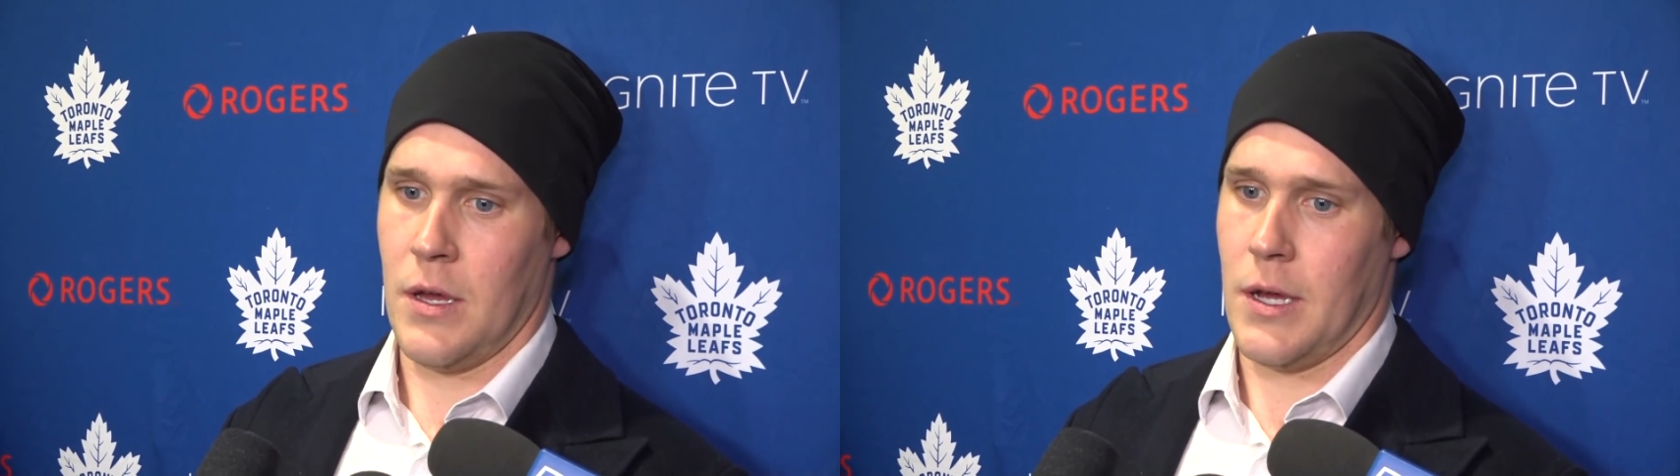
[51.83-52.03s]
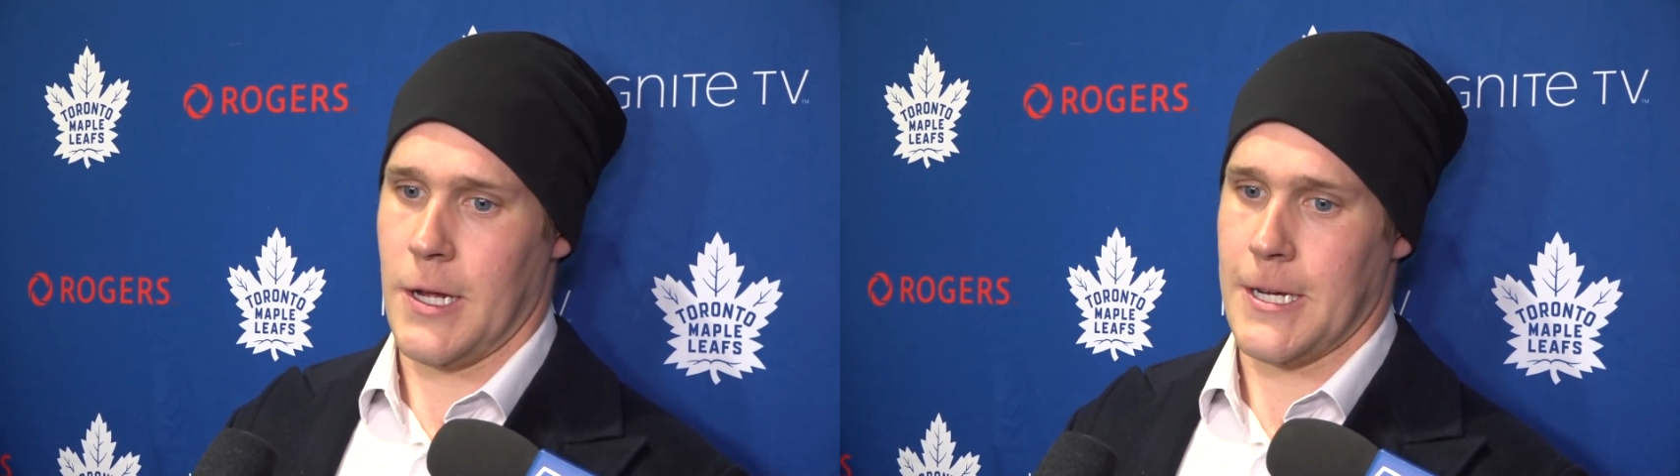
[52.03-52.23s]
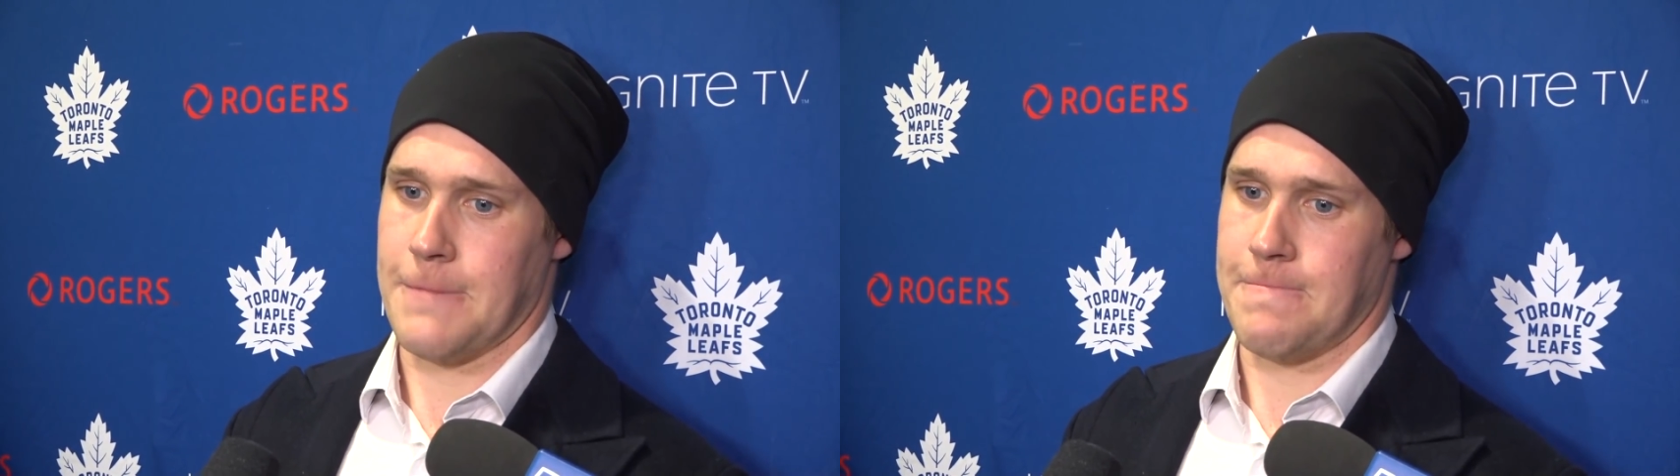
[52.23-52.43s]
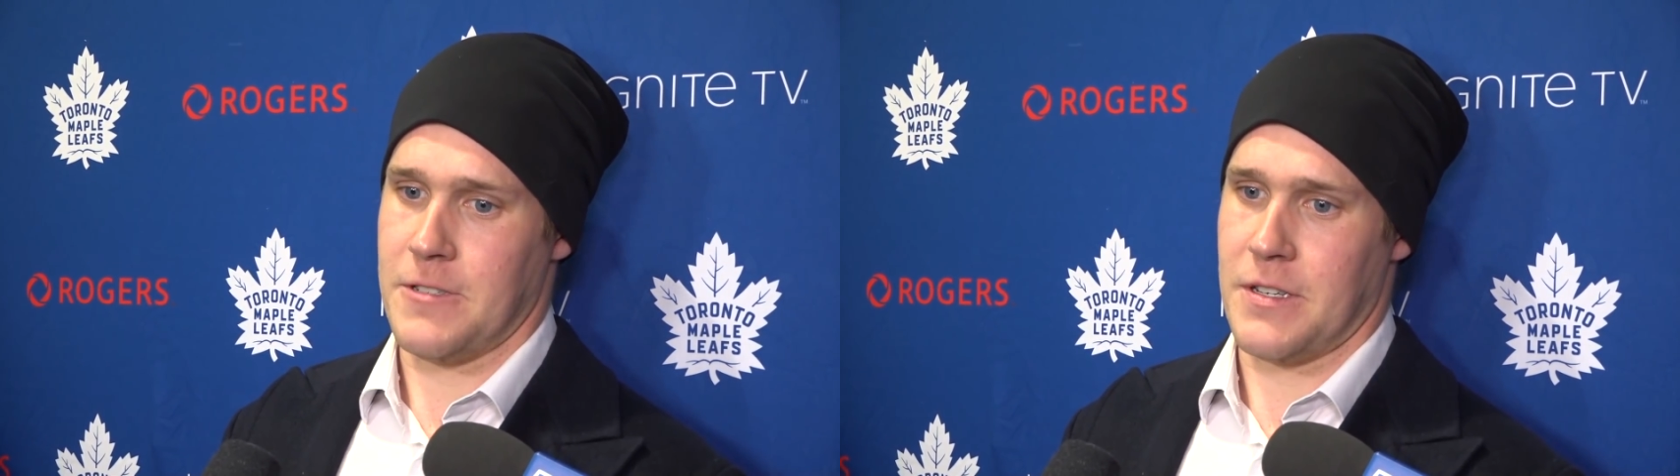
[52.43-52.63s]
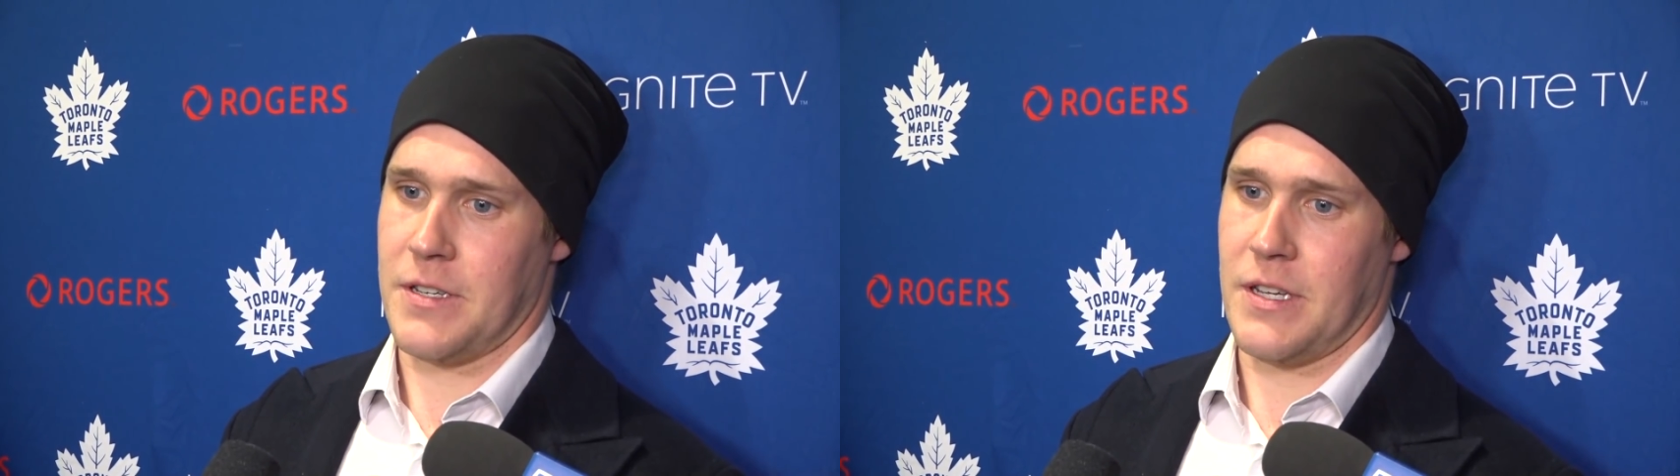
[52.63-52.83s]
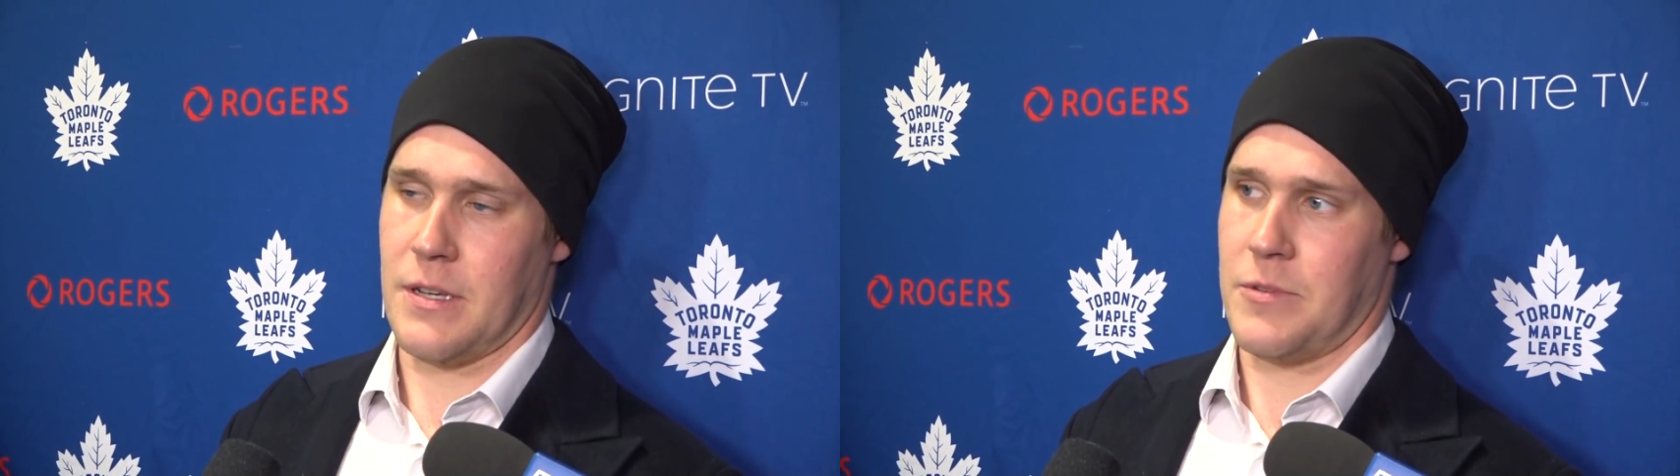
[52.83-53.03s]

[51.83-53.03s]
he succeeds.